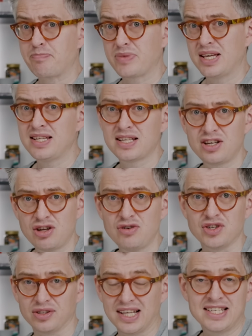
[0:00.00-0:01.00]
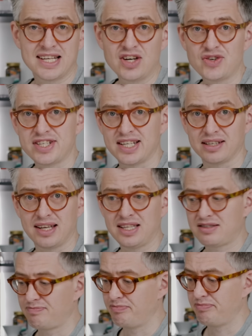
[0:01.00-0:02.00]
is unusual. It's interesting.
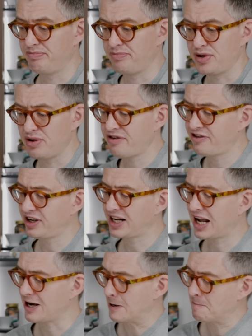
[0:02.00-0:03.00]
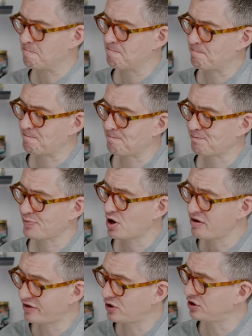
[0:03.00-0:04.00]
It's beautiful again.
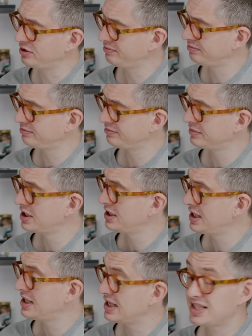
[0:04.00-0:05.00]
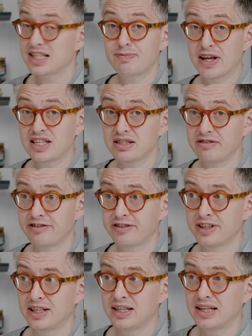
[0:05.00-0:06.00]
Overall, it's expensive,
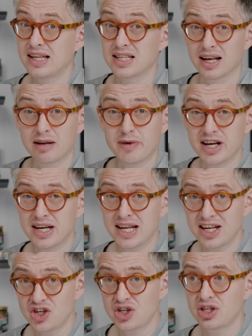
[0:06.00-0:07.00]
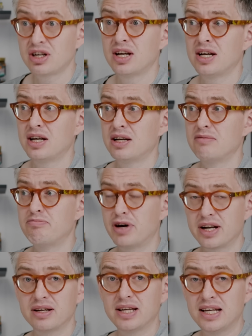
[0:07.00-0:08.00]
it's a little bit niche,
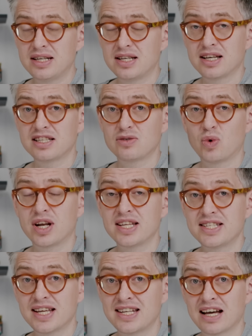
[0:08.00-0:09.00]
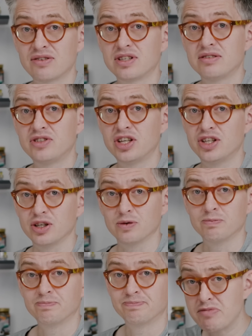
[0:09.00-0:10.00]
but it does what it set out to do.
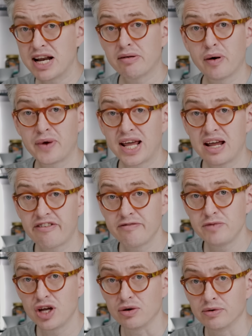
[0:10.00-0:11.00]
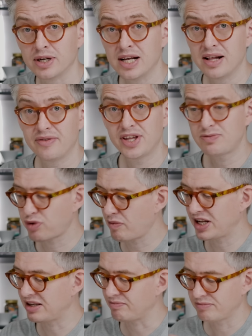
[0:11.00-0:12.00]
But now I want to hear from you. There's
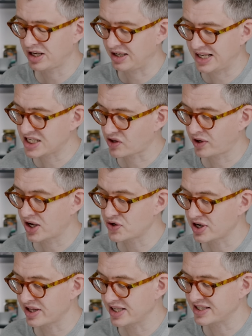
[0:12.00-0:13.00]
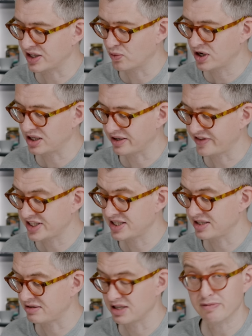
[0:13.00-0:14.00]
probably at least 300 of these in the world if this
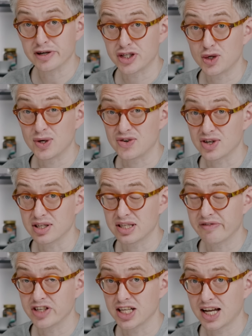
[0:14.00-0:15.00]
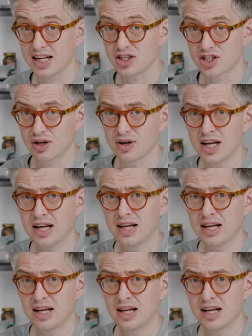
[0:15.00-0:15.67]
is number 278. So